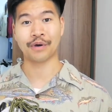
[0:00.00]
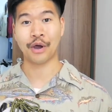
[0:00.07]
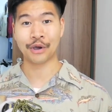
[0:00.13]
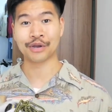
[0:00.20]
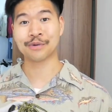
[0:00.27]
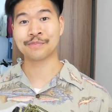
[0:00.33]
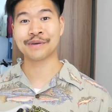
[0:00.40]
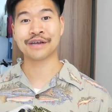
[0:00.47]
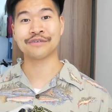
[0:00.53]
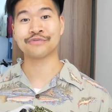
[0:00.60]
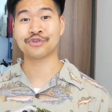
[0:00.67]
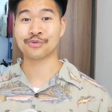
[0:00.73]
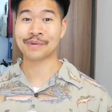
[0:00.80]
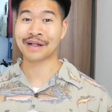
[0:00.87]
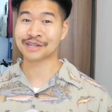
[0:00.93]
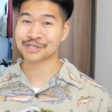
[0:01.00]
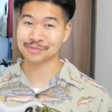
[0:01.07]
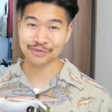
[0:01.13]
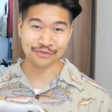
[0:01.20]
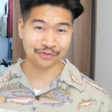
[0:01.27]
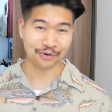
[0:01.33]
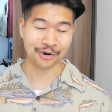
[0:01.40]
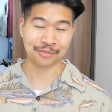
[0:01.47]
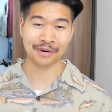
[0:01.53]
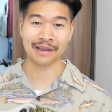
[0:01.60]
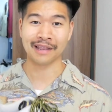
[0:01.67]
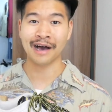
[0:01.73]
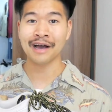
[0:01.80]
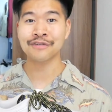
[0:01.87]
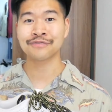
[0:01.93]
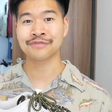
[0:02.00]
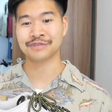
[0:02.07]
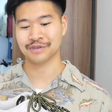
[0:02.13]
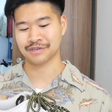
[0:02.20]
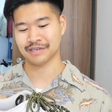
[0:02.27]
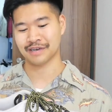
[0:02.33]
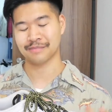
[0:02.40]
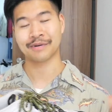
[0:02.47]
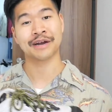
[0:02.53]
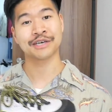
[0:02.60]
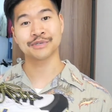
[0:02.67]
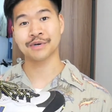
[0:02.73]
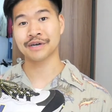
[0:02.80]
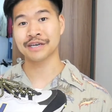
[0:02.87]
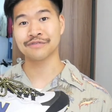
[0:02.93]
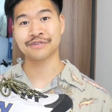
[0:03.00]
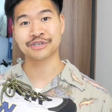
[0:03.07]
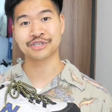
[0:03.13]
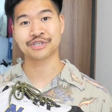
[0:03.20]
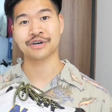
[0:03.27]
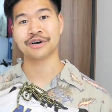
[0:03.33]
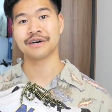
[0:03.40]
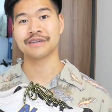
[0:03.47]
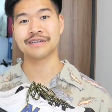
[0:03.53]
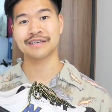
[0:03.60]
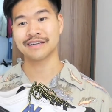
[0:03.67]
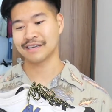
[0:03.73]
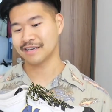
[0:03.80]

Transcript: owned a pair of New Balance before in my life, so I was like, might as well give it a shot.